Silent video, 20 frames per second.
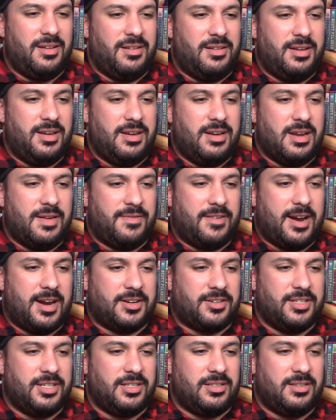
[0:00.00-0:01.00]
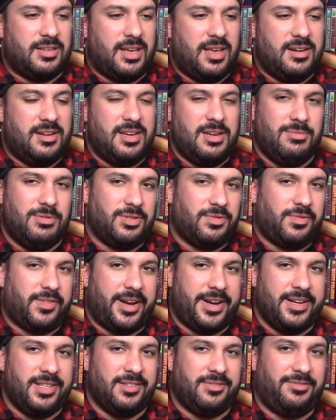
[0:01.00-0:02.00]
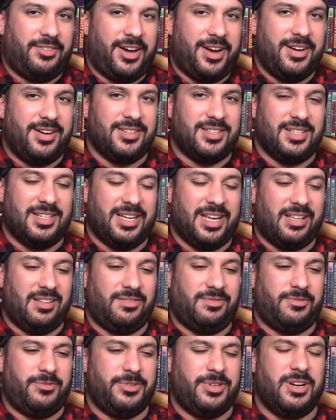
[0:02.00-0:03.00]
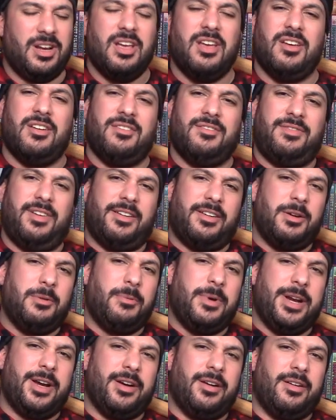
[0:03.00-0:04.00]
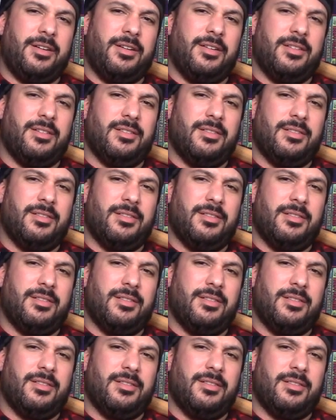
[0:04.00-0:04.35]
he never actually said he was fighting the fires in California. Very weird.